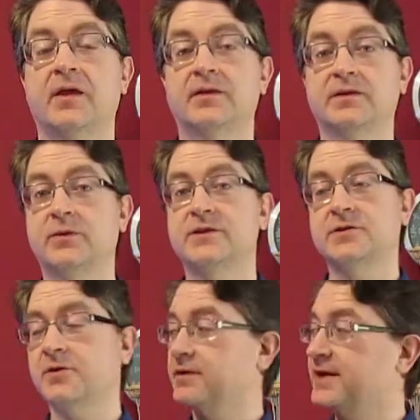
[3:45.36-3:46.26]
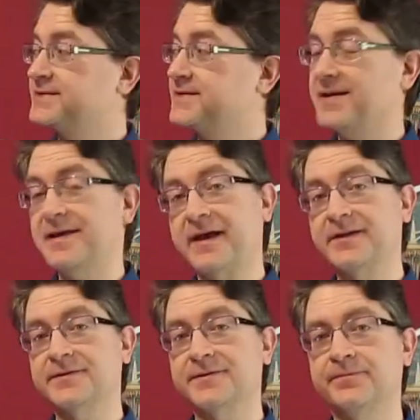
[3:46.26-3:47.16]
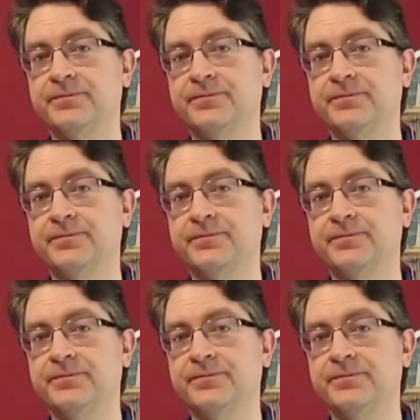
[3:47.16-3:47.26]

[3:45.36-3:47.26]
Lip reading: So we start at state x,